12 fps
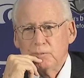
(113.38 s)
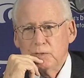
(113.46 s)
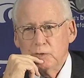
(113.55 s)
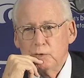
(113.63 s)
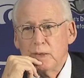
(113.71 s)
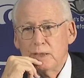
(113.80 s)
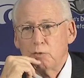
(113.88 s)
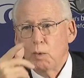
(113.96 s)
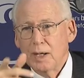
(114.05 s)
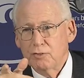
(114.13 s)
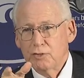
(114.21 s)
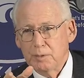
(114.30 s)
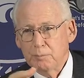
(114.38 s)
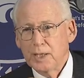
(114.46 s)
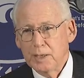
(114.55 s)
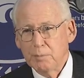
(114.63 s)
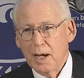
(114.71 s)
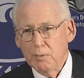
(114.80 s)
You need to watch the same
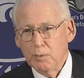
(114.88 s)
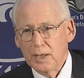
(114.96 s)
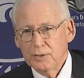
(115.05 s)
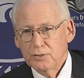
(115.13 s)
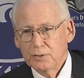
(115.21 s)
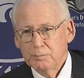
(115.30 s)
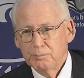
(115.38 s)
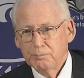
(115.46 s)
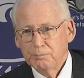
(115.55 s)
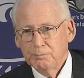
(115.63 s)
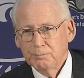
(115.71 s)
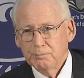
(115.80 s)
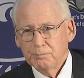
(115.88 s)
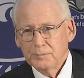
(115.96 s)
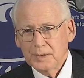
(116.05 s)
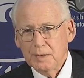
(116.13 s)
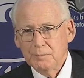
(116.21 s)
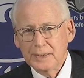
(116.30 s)
tape I watch.
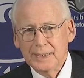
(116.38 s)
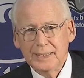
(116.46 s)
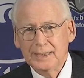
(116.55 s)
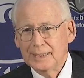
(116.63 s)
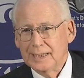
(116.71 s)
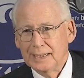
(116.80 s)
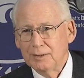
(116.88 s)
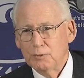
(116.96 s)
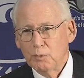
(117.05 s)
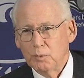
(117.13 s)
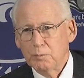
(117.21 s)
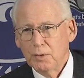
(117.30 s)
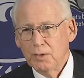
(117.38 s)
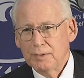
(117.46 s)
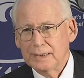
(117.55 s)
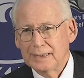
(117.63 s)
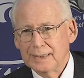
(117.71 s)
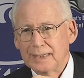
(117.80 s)
I mean, he can throw the ball.
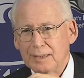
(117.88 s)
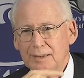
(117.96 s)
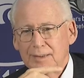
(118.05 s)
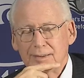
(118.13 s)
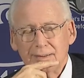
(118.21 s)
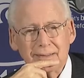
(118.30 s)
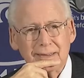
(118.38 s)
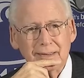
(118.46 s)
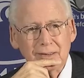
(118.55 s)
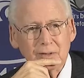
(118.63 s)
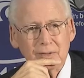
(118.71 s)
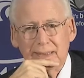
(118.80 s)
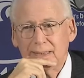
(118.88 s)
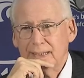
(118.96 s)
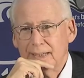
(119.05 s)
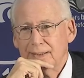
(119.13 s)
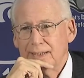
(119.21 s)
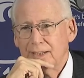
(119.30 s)
He can get it, you know, he can
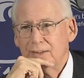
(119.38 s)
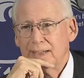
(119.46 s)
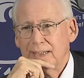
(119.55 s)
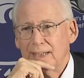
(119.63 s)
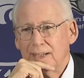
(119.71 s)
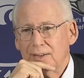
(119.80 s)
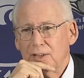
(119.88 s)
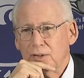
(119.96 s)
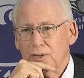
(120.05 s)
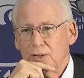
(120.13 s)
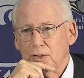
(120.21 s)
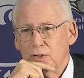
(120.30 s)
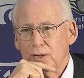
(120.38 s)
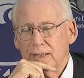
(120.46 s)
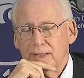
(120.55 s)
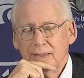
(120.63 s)
get it there, and he can get it there in a hurry.